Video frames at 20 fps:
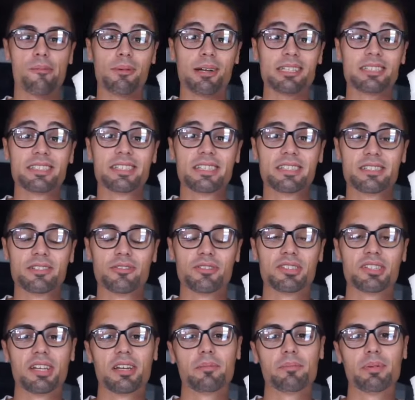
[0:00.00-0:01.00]
My sister
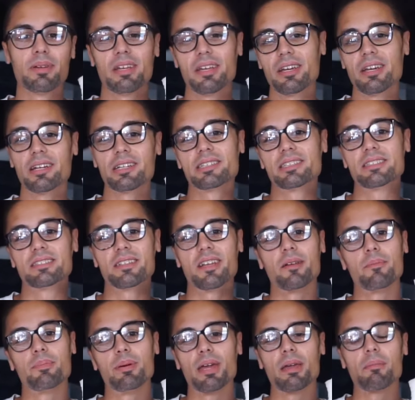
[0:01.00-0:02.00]
is gonna be here. She's
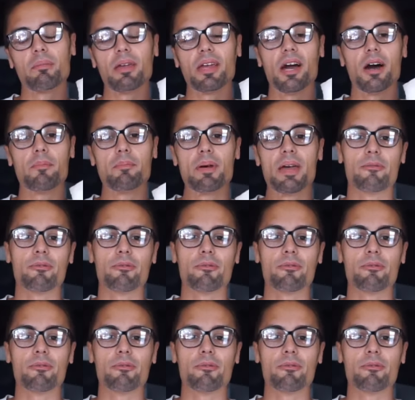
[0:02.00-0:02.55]
gonna pick me up,